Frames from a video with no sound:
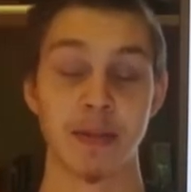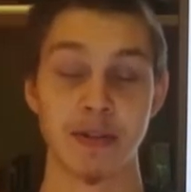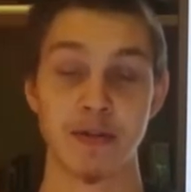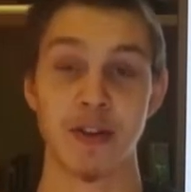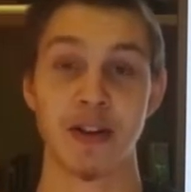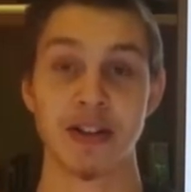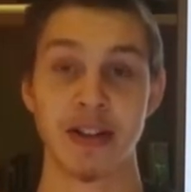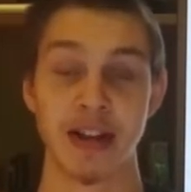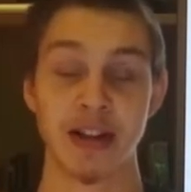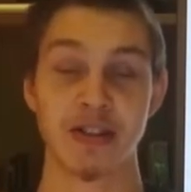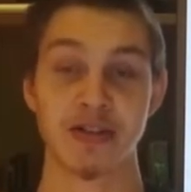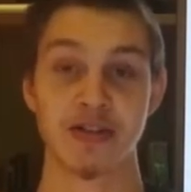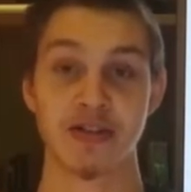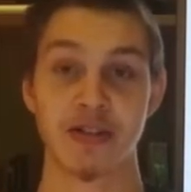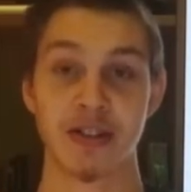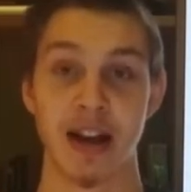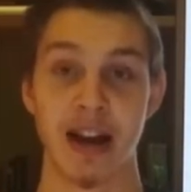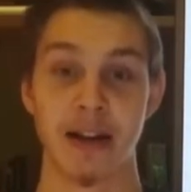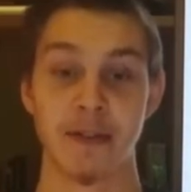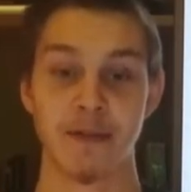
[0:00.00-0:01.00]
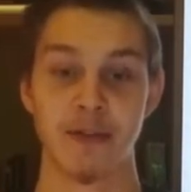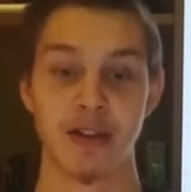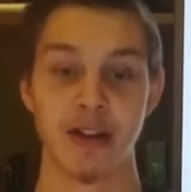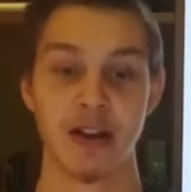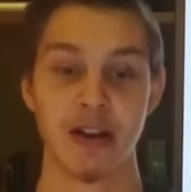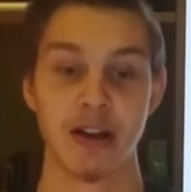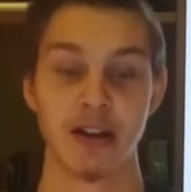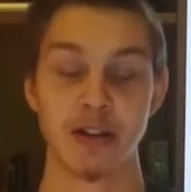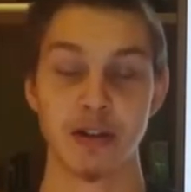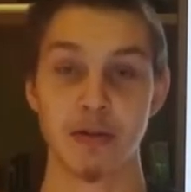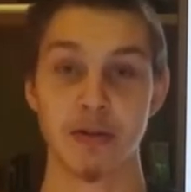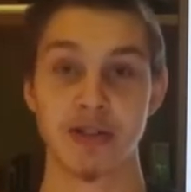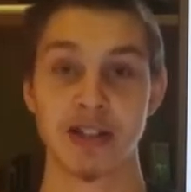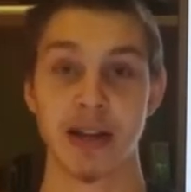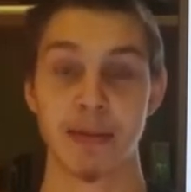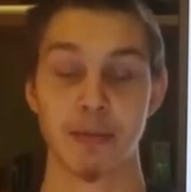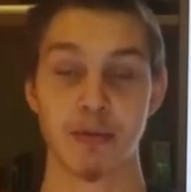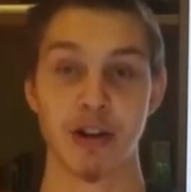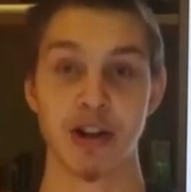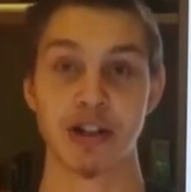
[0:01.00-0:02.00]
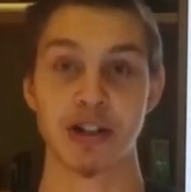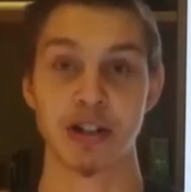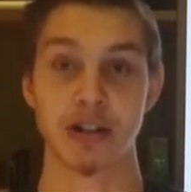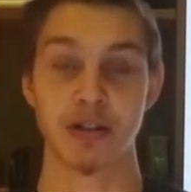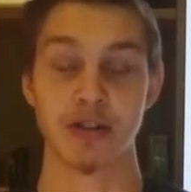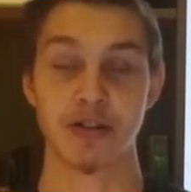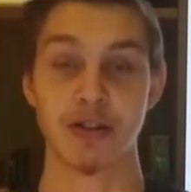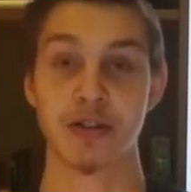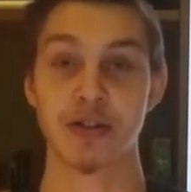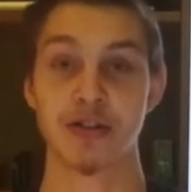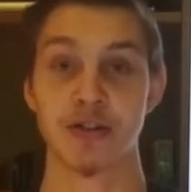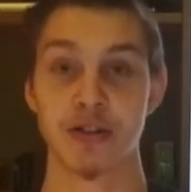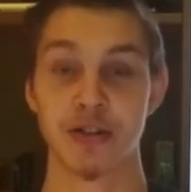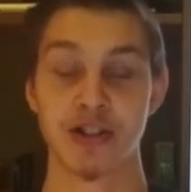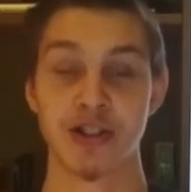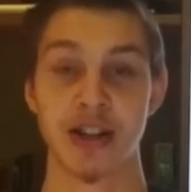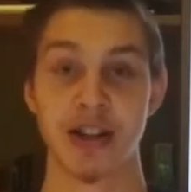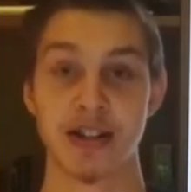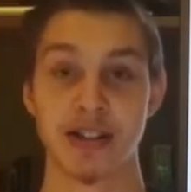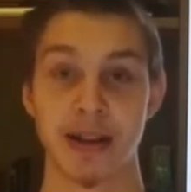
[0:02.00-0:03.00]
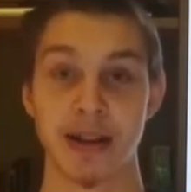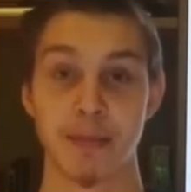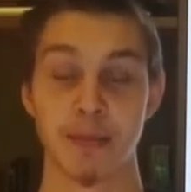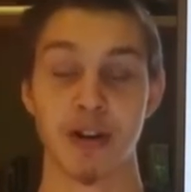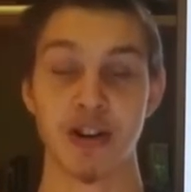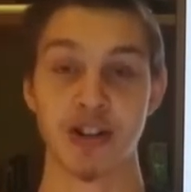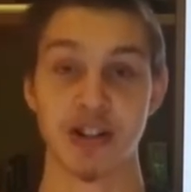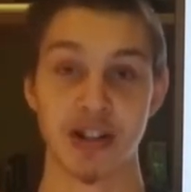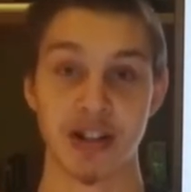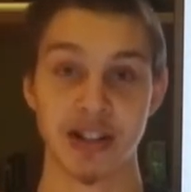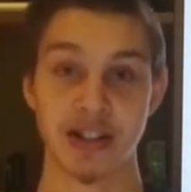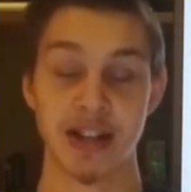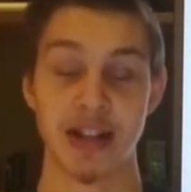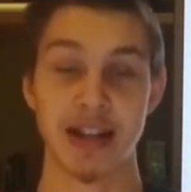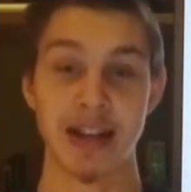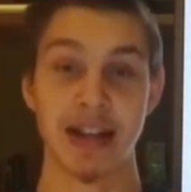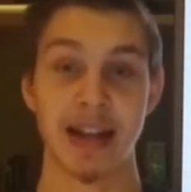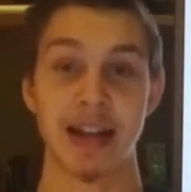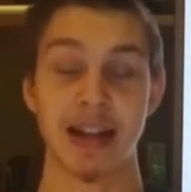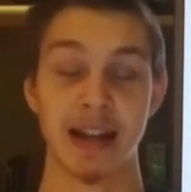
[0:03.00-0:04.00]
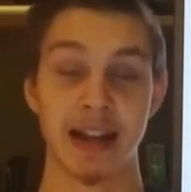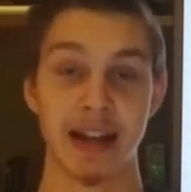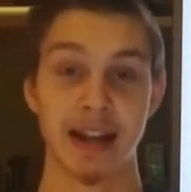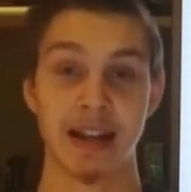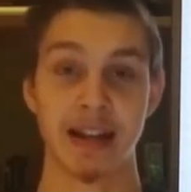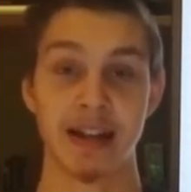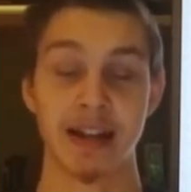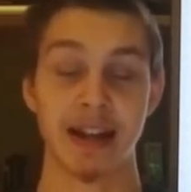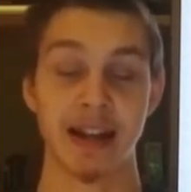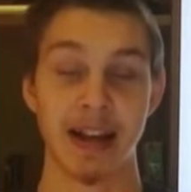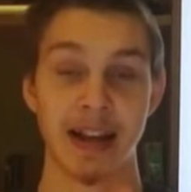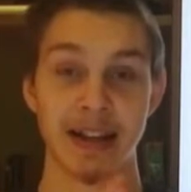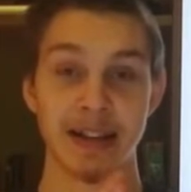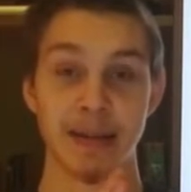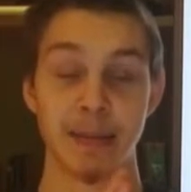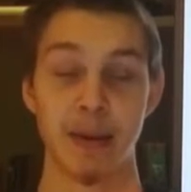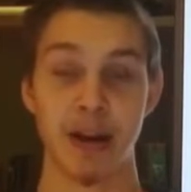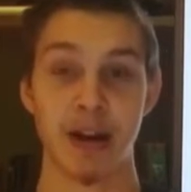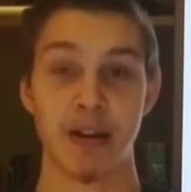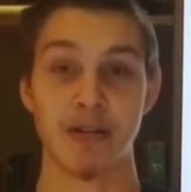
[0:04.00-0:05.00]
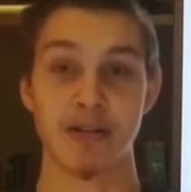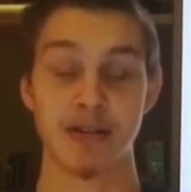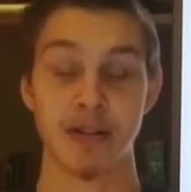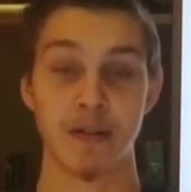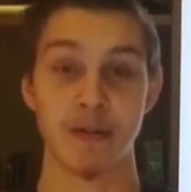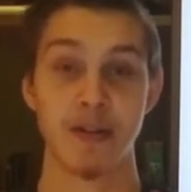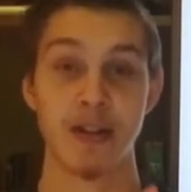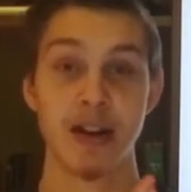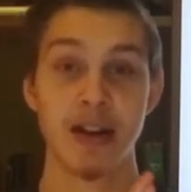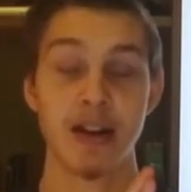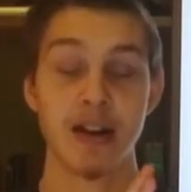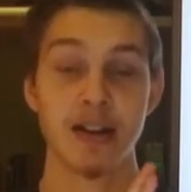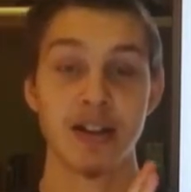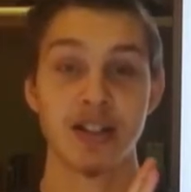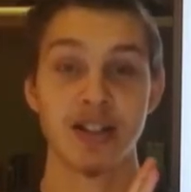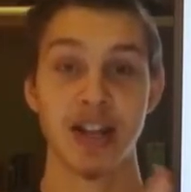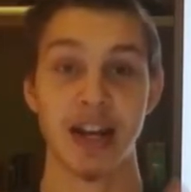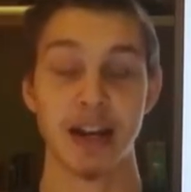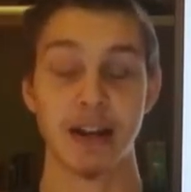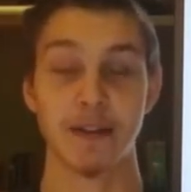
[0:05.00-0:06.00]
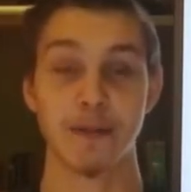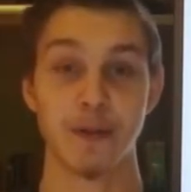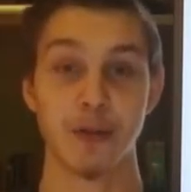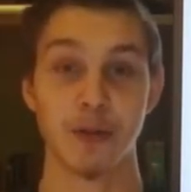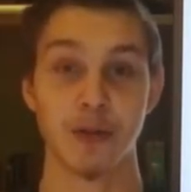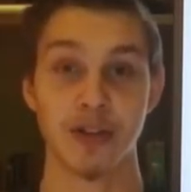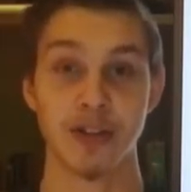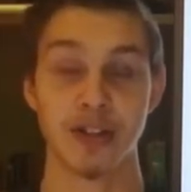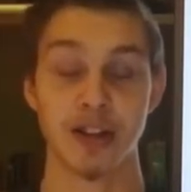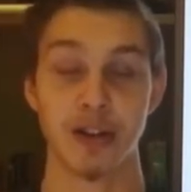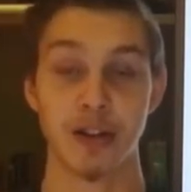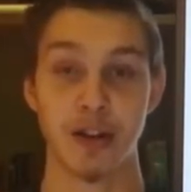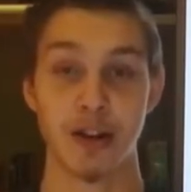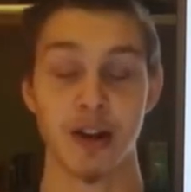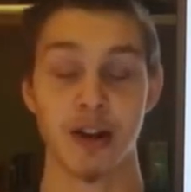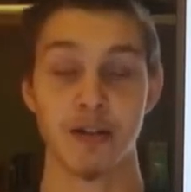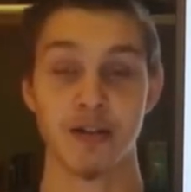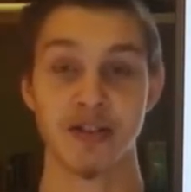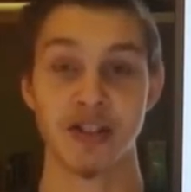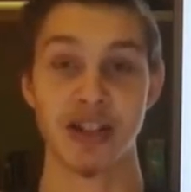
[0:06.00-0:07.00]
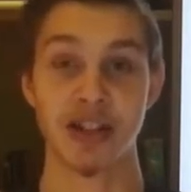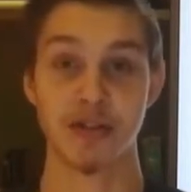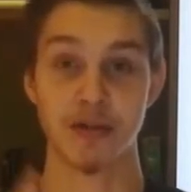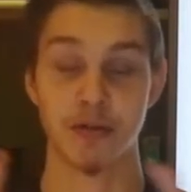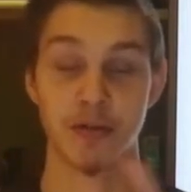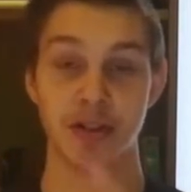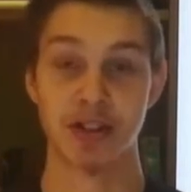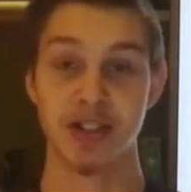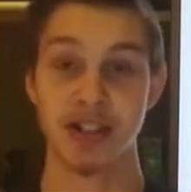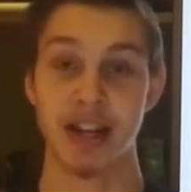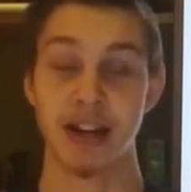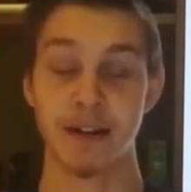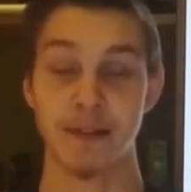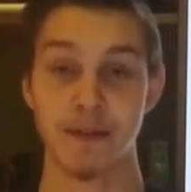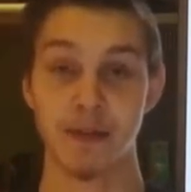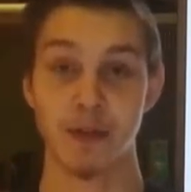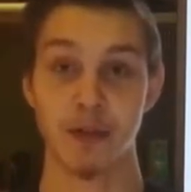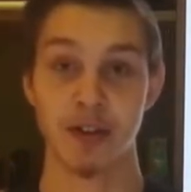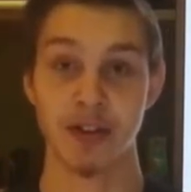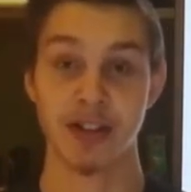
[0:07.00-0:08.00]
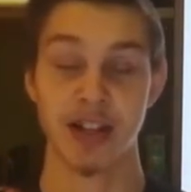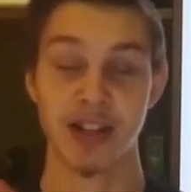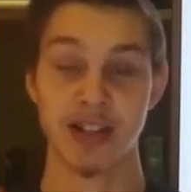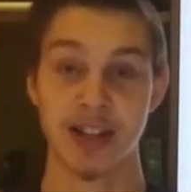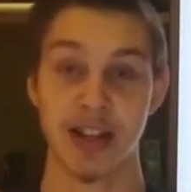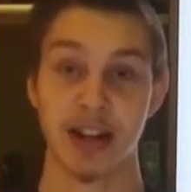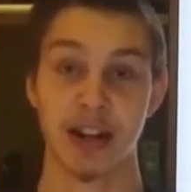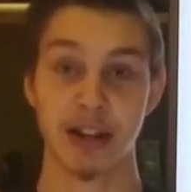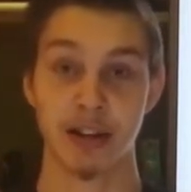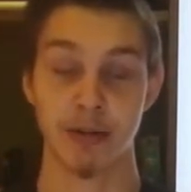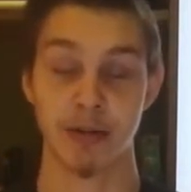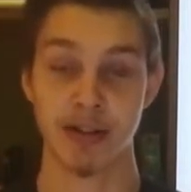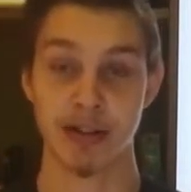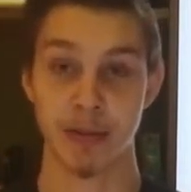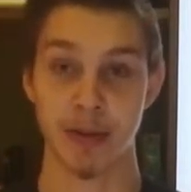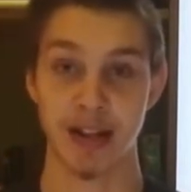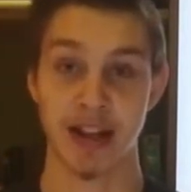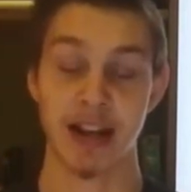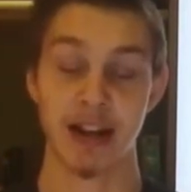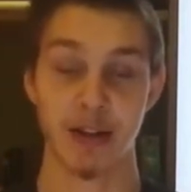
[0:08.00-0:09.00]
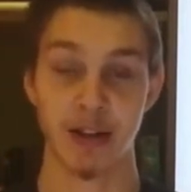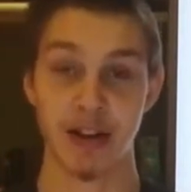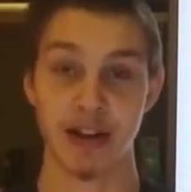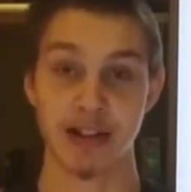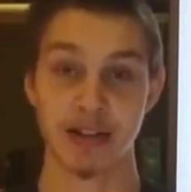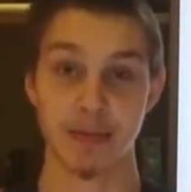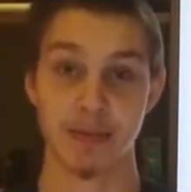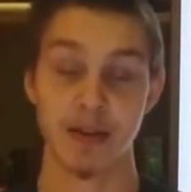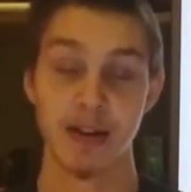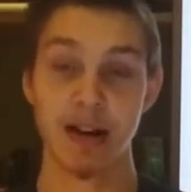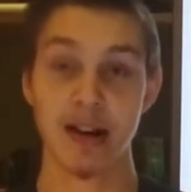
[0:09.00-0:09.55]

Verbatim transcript: It's very dangerous to have no separation, church-state separation, because then it, can get in the bounds of state-enforced theocracies or state-enforced secularism and atheism,